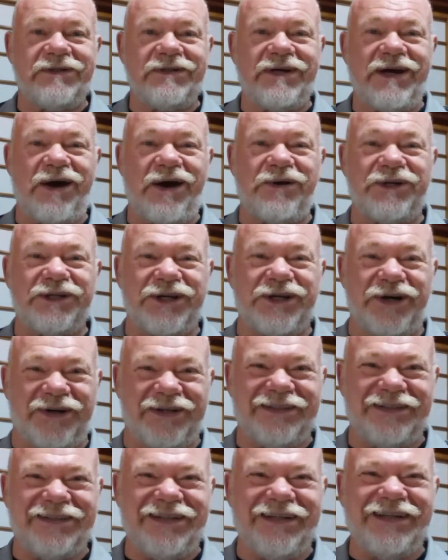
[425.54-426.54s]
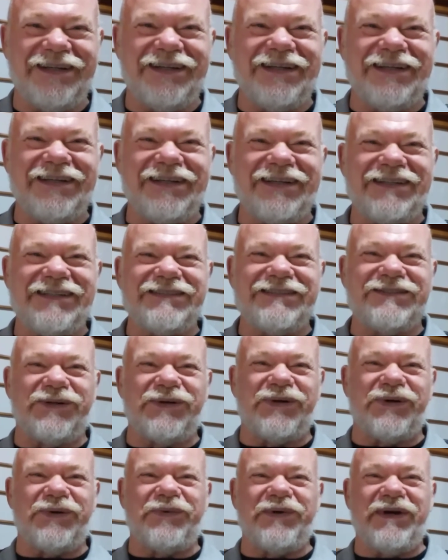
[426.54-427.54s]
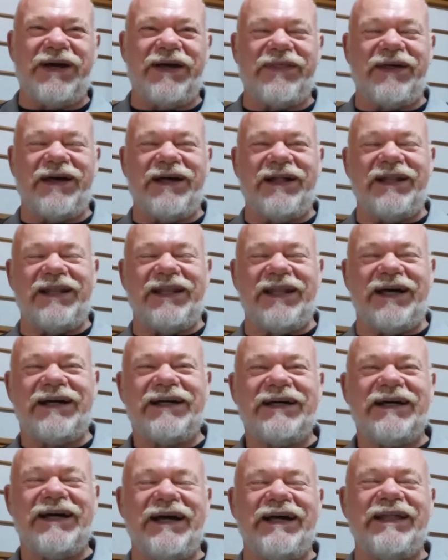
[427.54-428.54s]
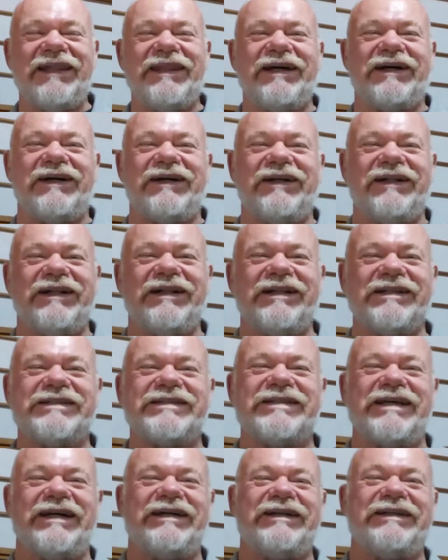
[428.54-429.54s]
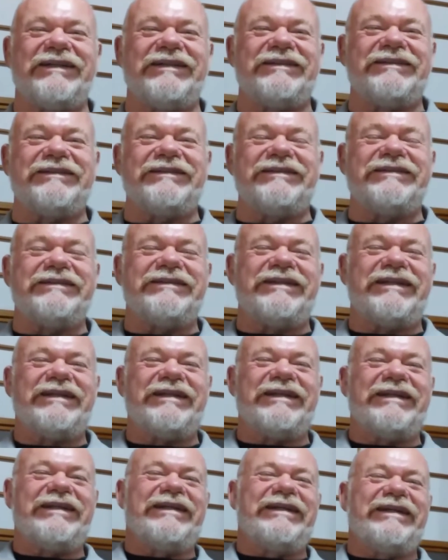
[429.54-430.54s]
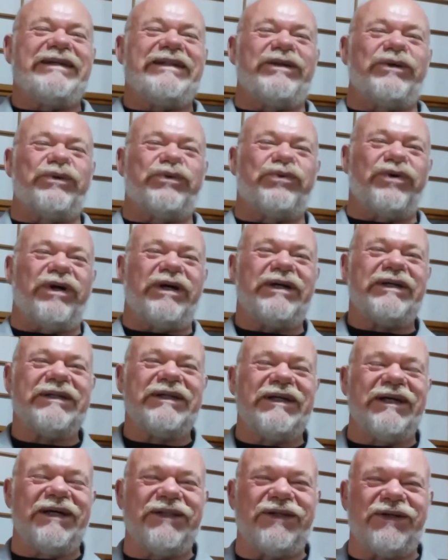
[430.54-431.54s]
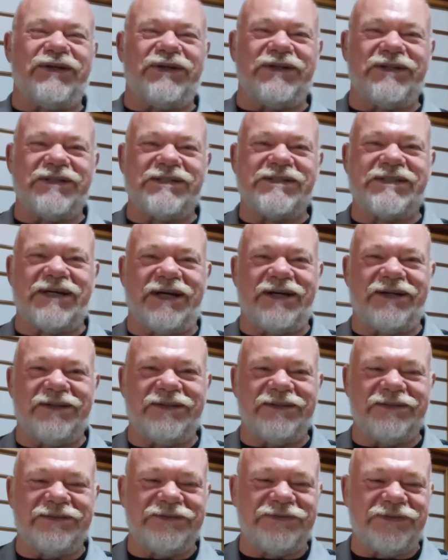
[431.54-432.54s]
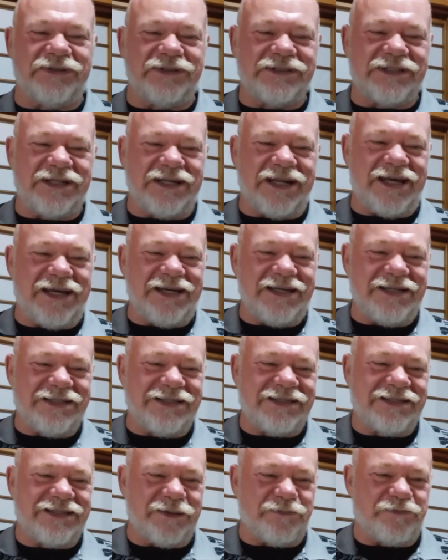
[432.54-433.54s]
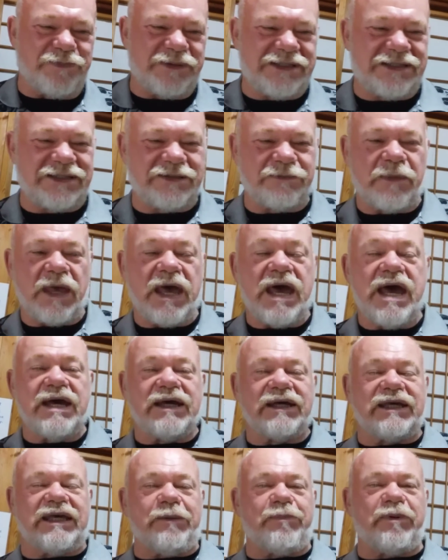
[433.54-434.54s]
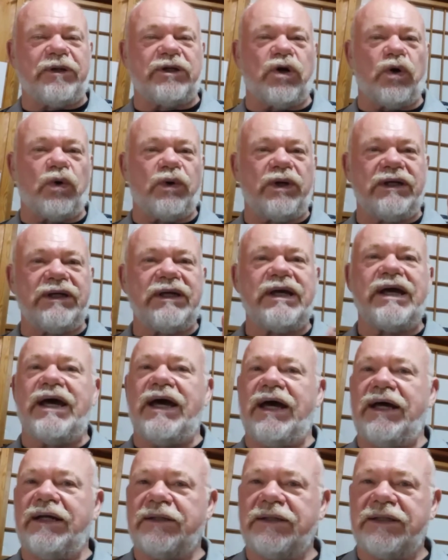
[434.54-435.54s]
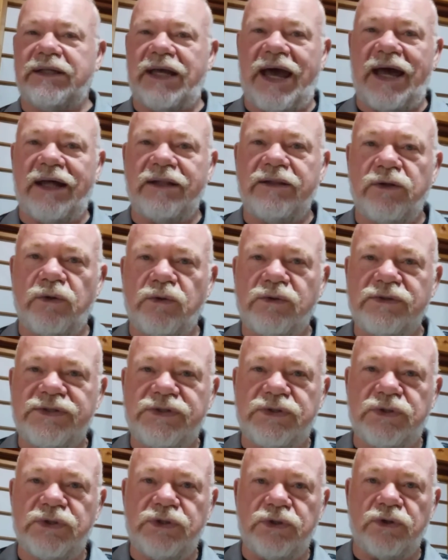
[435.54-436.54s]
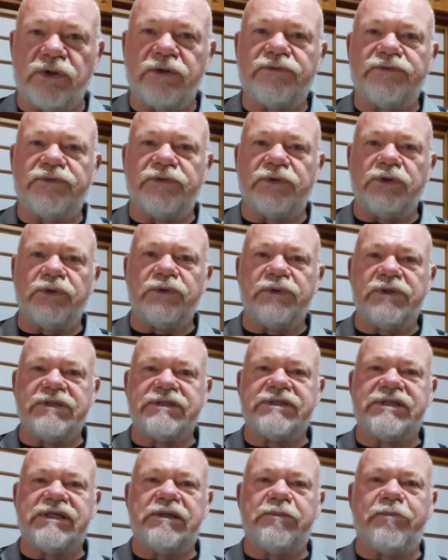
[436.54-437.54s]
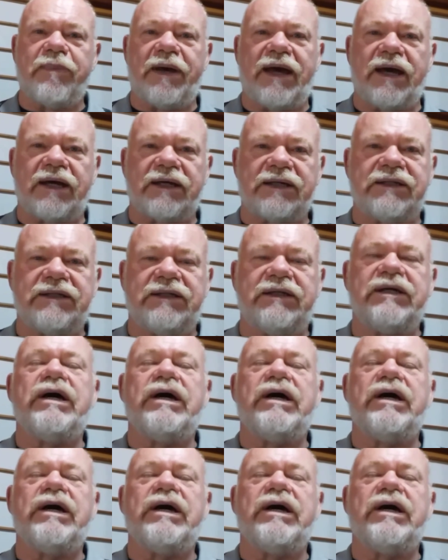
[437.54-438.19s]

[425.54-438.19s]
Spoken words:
How'd it go? So we had the L and the O sound, the R and the sound for today's tips. Keep it going and add those to your fluency bag.